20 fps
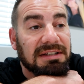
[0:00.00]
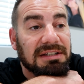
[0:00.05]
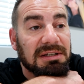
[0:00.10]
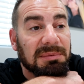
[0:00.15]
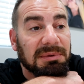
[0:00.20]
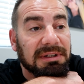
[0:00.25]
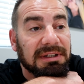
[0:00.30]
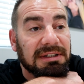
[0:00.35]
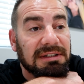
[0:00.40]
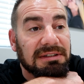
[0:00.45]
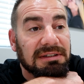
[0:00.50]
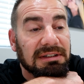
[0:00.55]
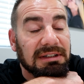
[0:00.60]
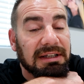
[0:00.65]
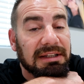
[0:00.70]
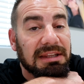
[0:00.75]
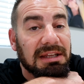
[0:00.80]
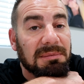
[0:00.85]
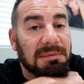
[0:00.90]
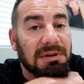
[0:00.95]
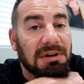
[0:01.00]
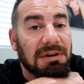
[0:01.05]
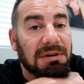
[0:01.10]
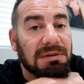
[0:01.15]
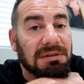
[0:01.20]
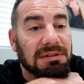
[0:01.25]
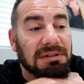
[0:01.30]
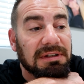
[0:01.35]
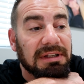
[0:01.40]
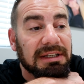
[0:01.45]
siblings and let them
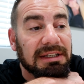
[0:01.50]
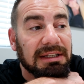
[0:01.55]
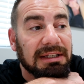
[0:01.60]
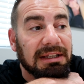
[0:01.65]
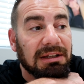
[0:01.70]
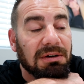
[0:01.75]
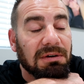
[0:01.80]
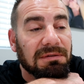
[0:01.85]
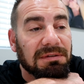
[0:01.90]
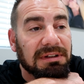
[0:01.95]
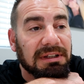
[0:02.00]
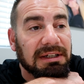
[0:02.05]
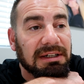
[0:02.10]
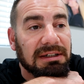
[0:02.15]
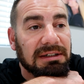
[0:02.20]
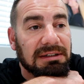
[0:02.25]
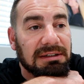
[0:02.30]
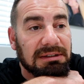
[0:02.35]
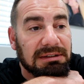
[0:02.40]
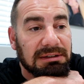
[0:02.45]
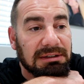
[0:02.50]
know so they could get over there.